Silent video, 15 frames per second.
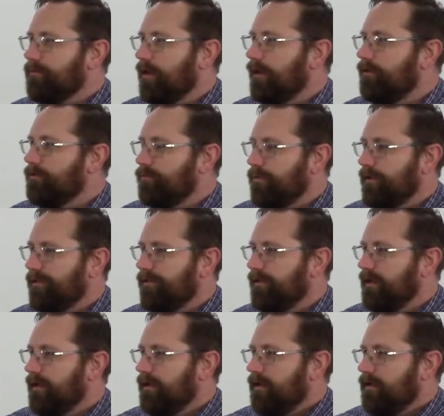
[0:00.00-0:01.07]
Well, it was with
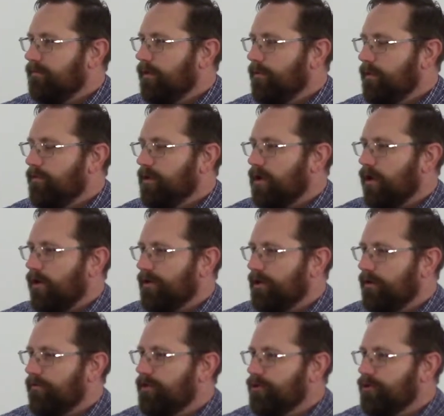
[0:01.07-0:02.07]
what we would call, you know,